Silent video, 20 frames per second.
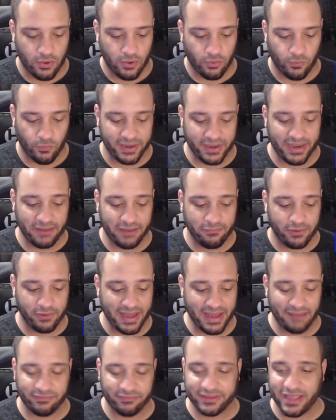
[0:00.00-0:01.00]
Whenever they
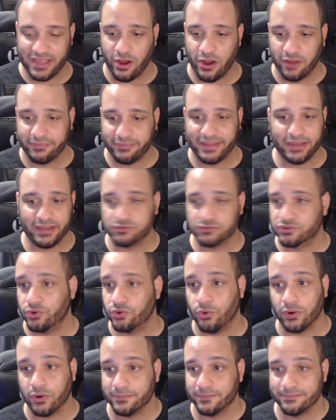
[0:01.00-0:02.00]
have a day off, they don't
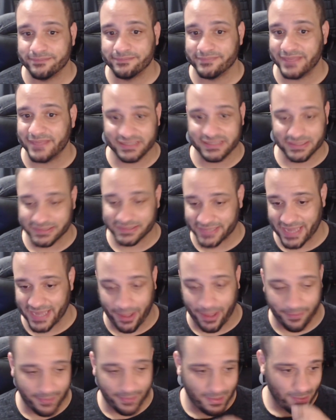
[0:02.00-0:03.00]
score. They just
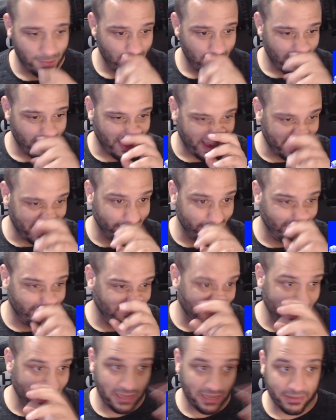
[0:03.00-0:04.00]
can't. And
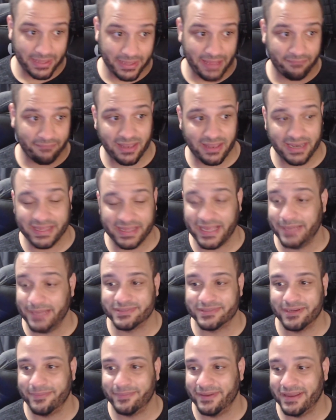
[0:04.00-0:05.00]
right now, they have a lot of games
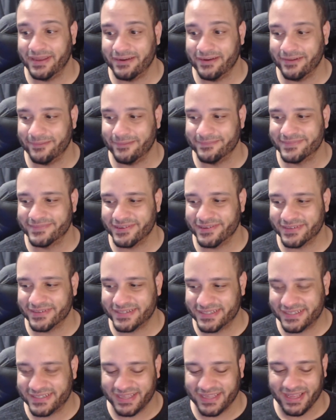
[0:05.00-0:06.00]
up ahead of them. So
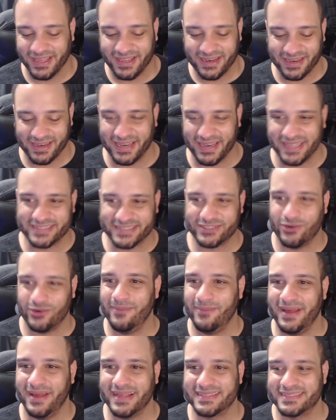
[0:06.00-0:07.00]
let's go
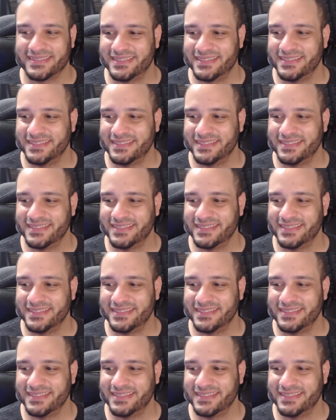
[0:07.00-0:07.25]
Mets.